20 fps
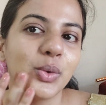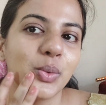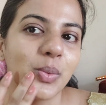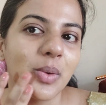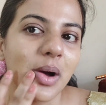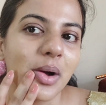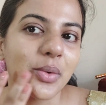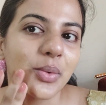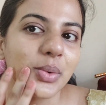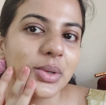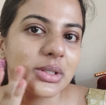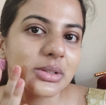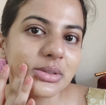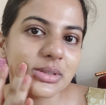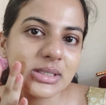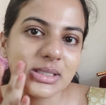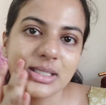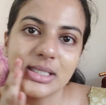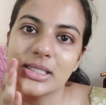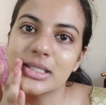You are going
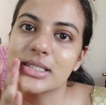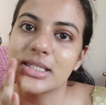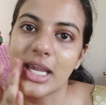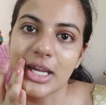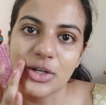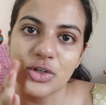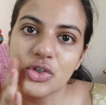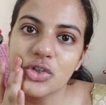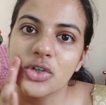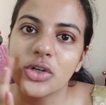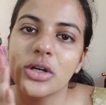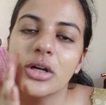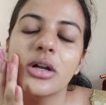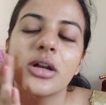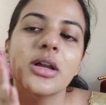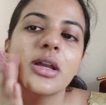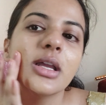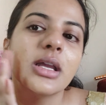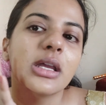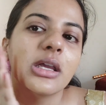to see texture
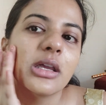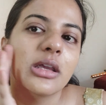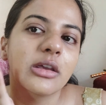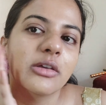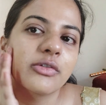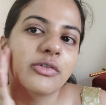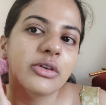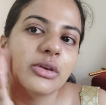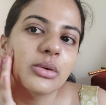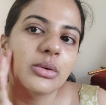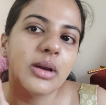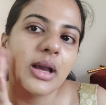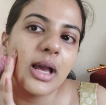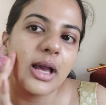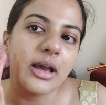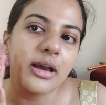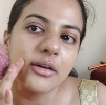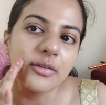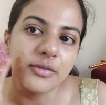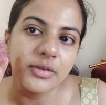if you
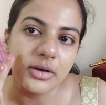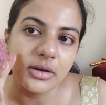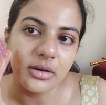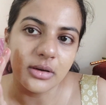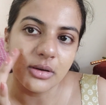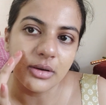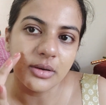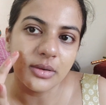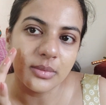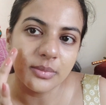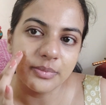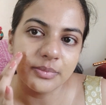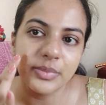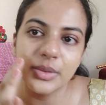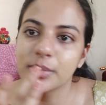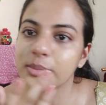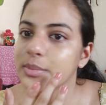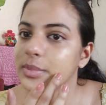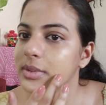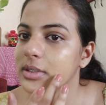have
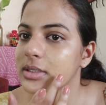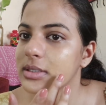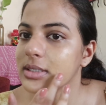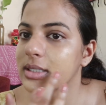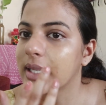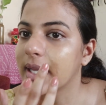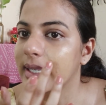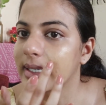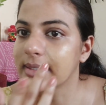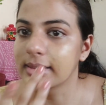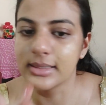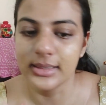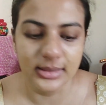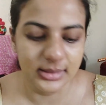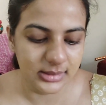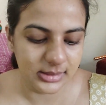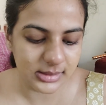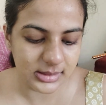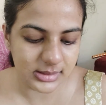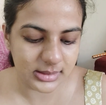pimples like
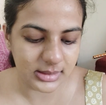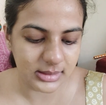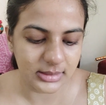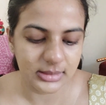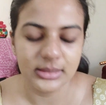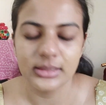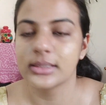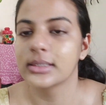these.